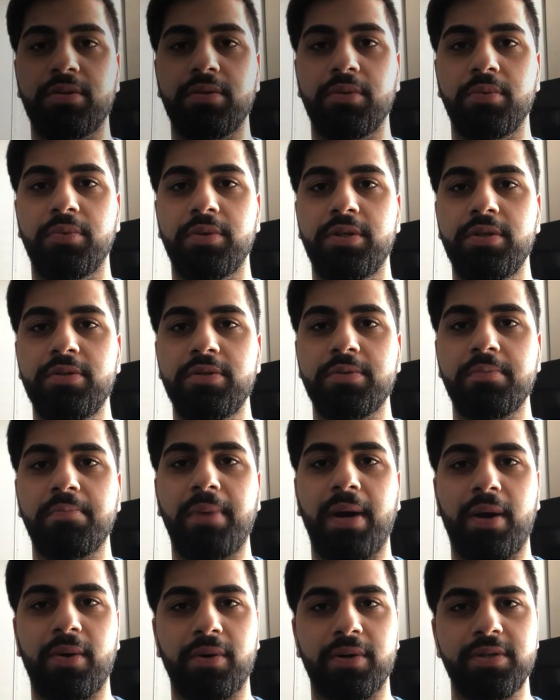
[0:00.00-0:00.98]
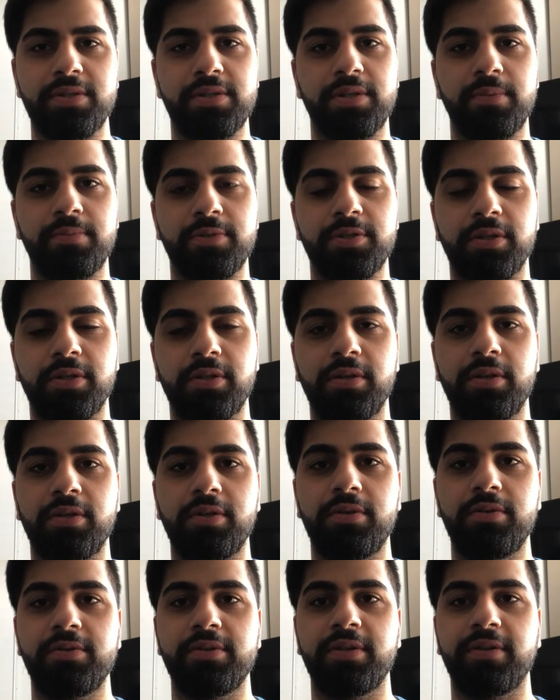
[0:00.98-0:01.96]
to reduce power consumption
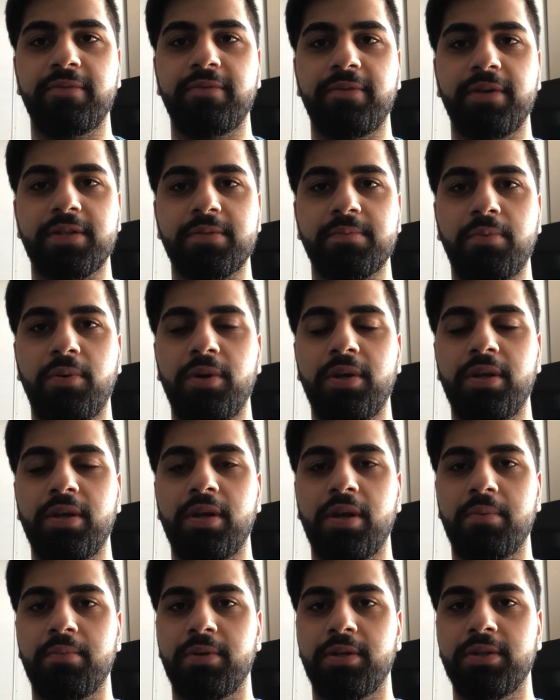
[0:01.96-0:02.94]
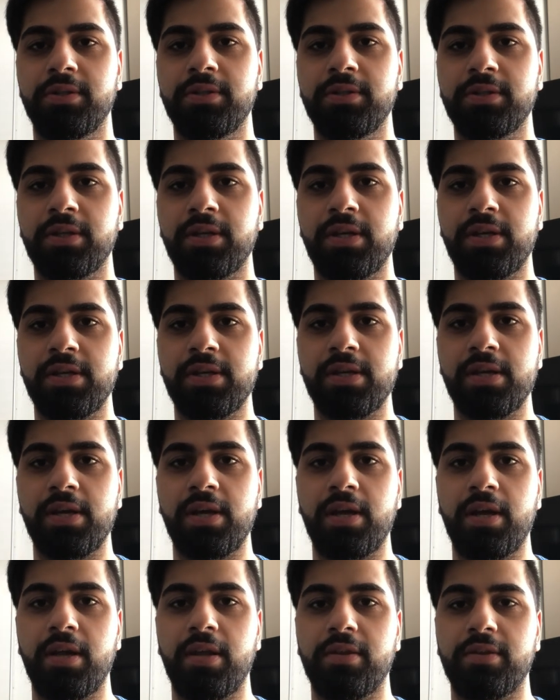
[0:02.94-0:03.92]
using fixed point numbers.
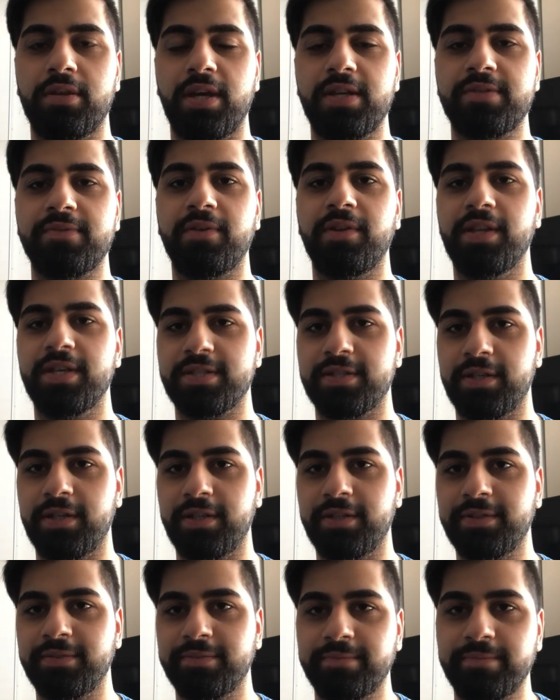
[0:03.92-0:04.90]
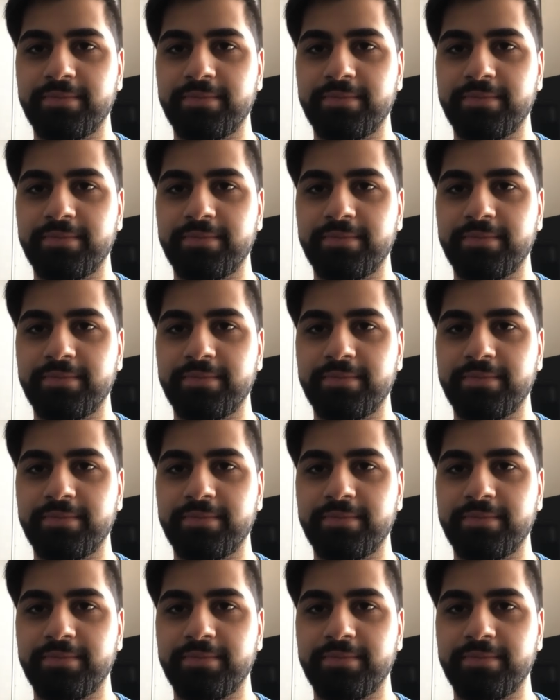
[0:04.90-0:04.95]
Thanks for listening.